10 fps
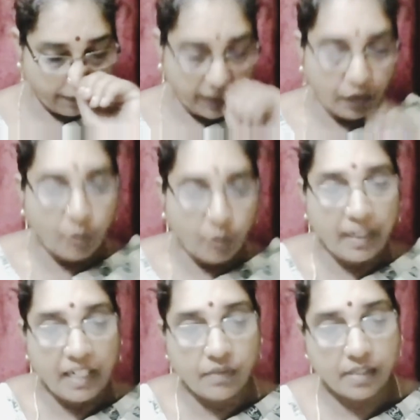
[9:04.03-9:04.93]
nobody
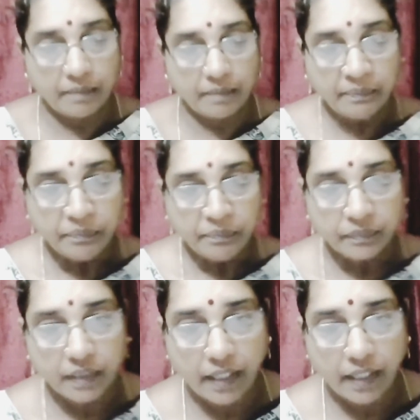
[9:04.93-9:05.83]
lives,
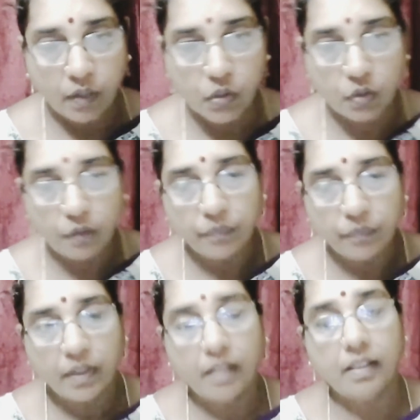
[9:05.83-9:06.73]
there also
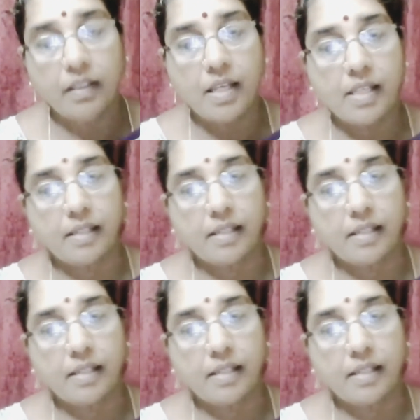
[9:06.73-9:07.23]
these